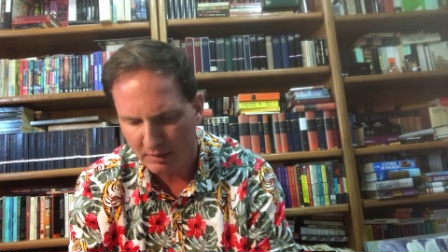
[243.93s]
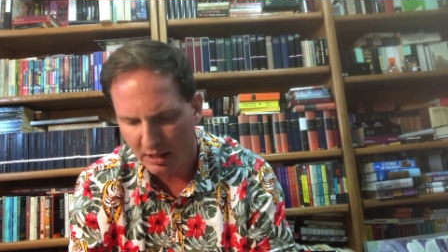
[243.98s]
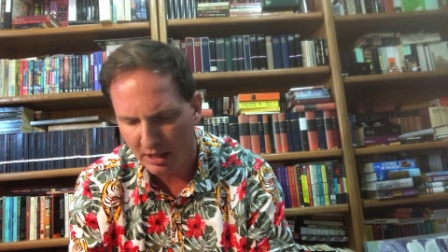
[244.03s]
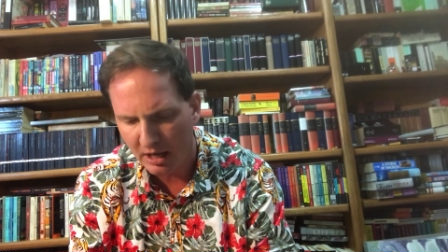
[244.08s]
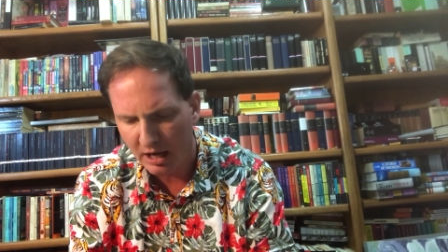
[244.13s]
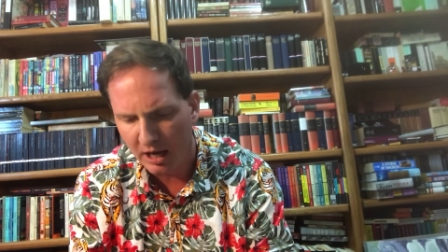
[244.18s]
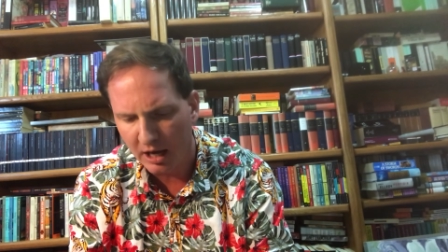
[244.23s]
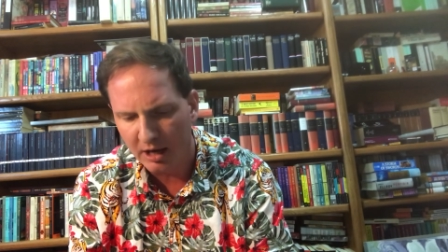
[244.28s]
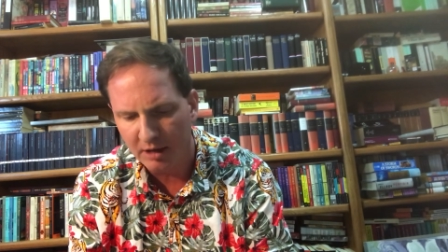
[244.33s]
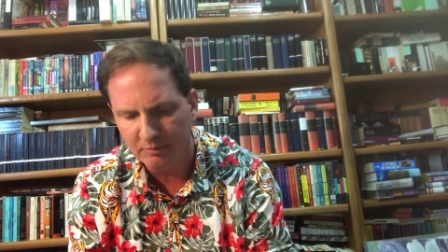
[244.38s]

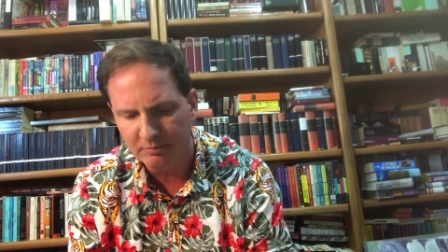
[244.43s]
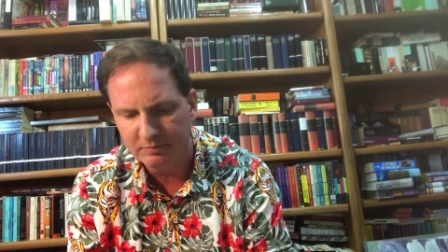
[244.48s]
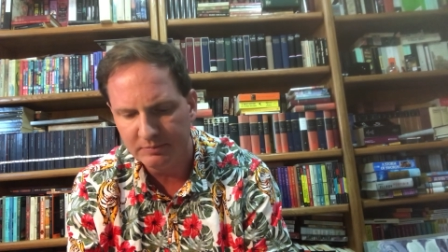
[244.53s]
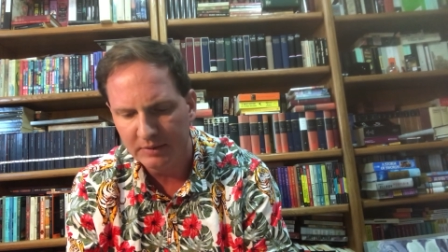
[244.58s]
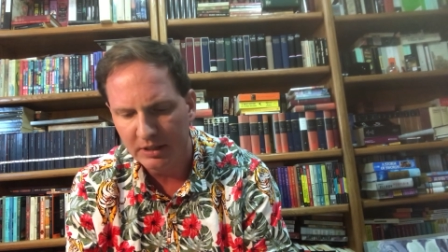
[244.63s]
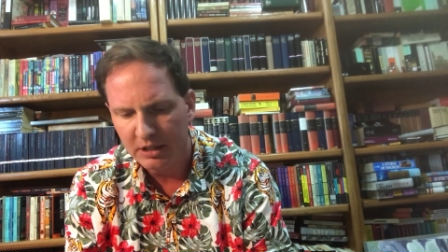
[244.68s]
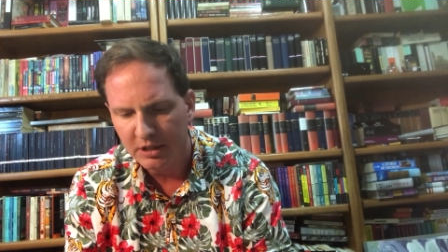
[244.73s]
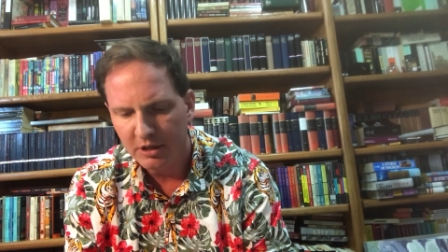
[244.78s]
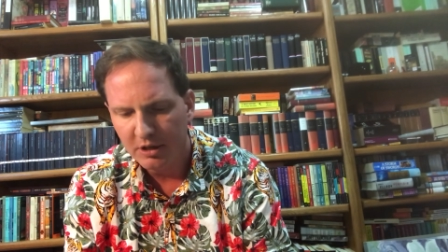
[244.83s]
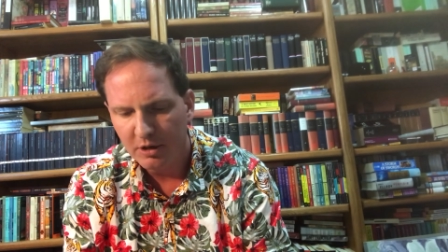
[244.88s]
Um,
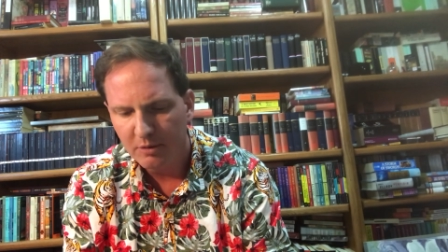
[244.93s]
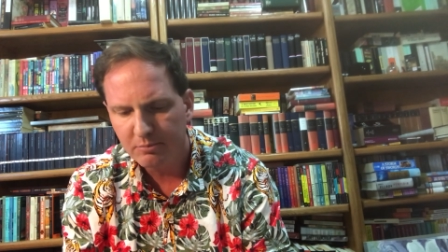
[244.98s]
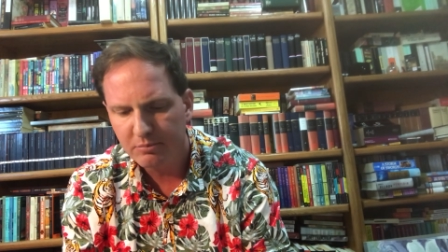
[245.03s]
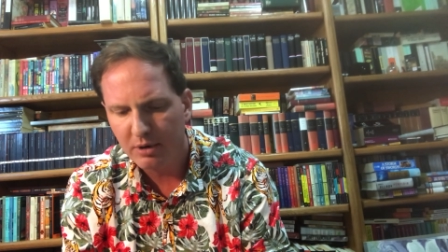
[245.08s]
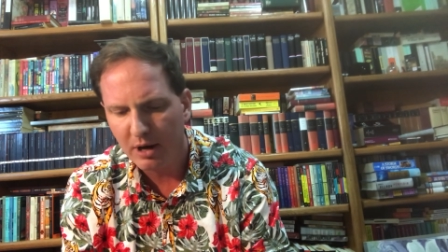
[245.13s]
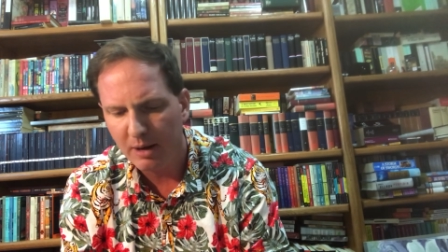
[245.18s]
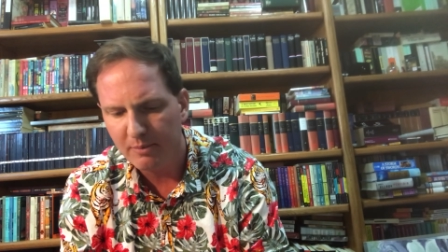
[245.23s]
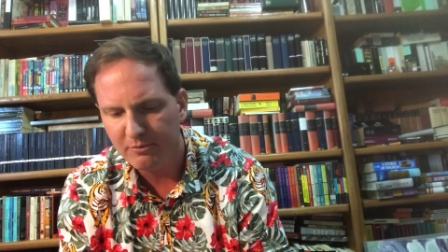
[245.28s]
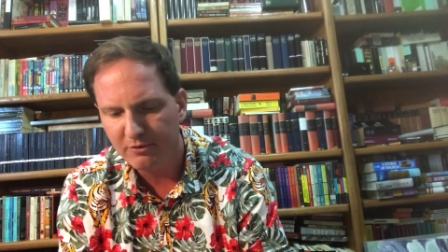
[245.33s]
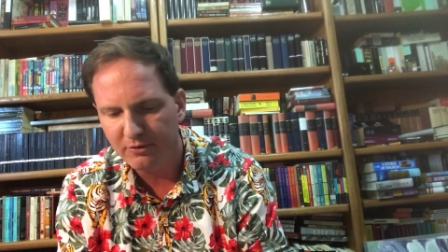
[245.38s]

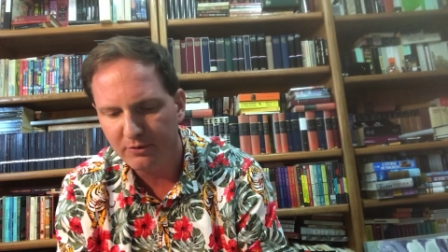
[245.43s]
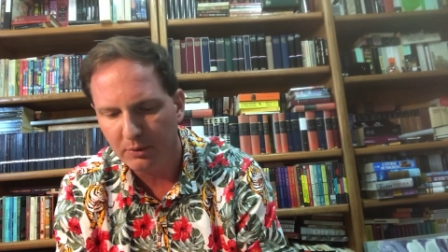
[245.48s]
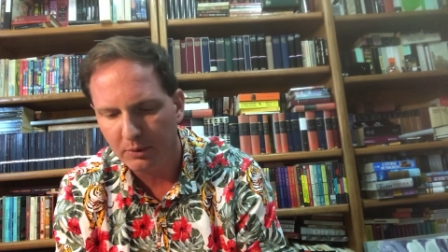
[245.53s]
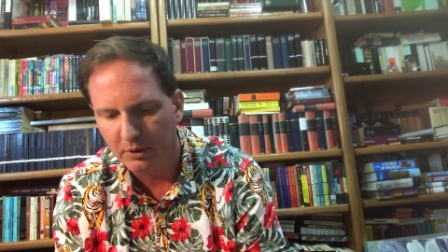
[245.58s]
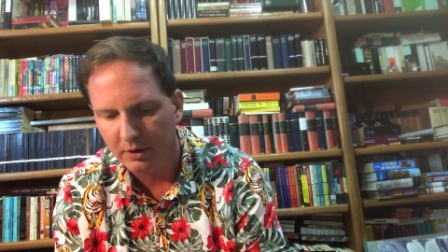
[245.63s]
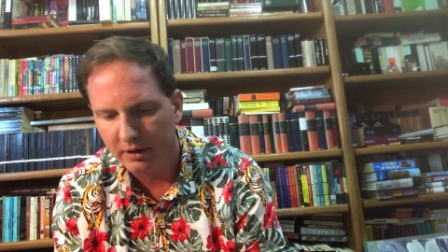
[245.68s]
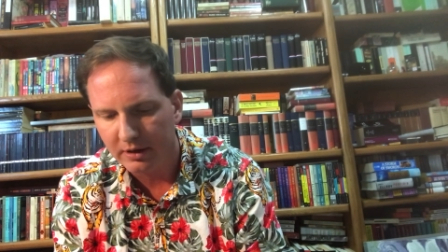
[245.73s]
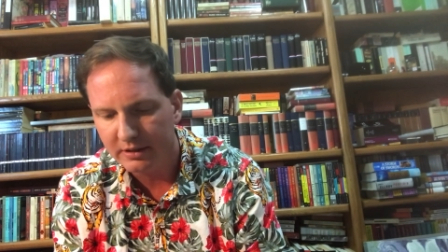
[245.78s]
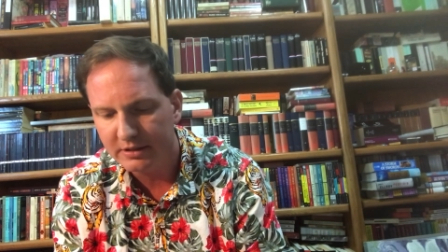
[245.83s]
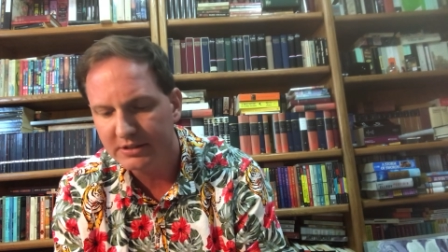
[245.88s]
prompt
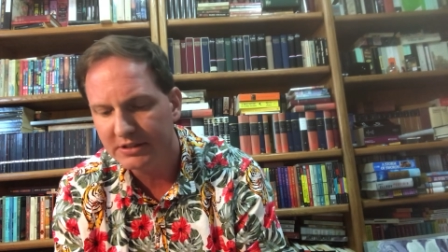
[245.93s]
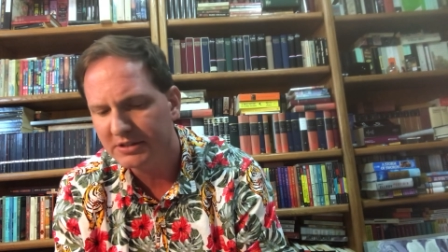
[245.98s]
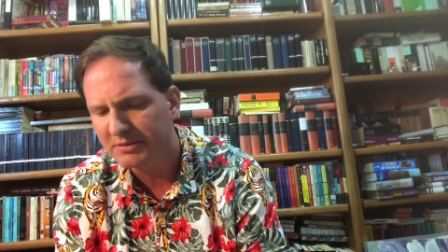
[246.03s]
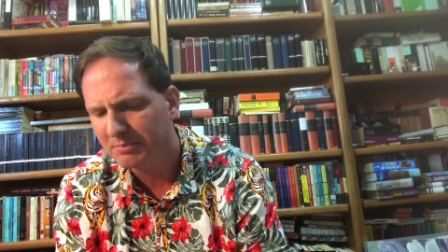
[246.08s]
four. This is